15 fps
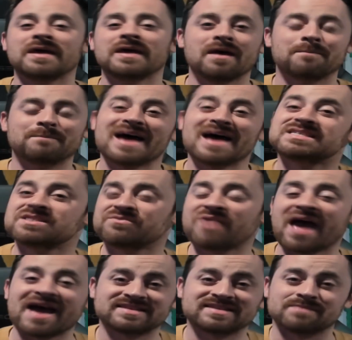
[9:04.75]
Massive
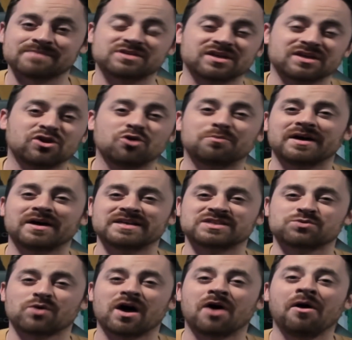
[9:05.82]
hat tip to Cuba as
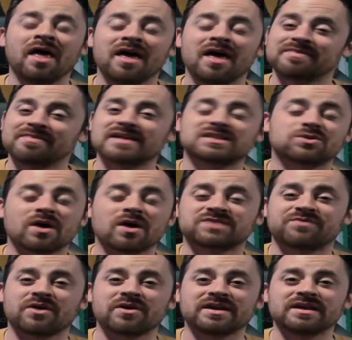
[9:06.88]
well. That squad's
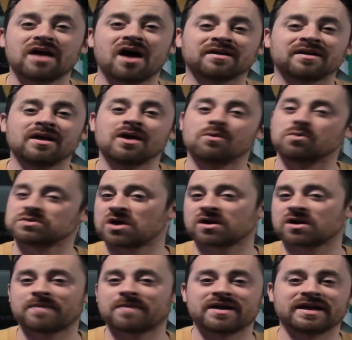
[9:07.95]
very young. We'll talk
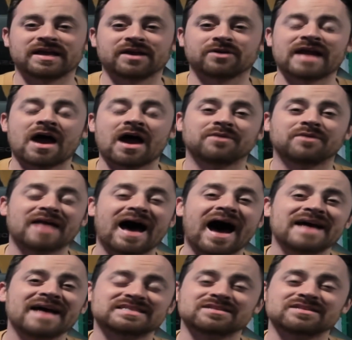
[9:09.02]
about it here now in the
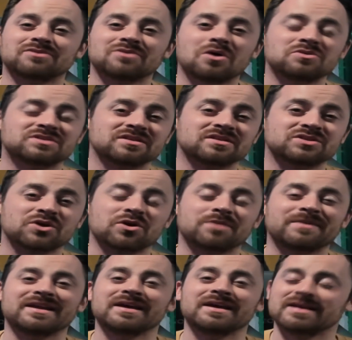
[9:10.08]
highs and the lows of the
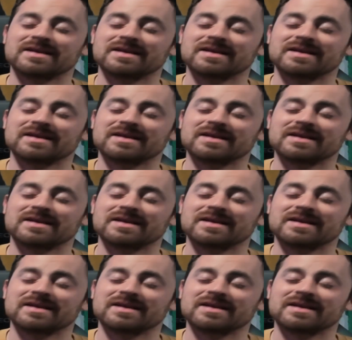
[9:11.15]
tournament.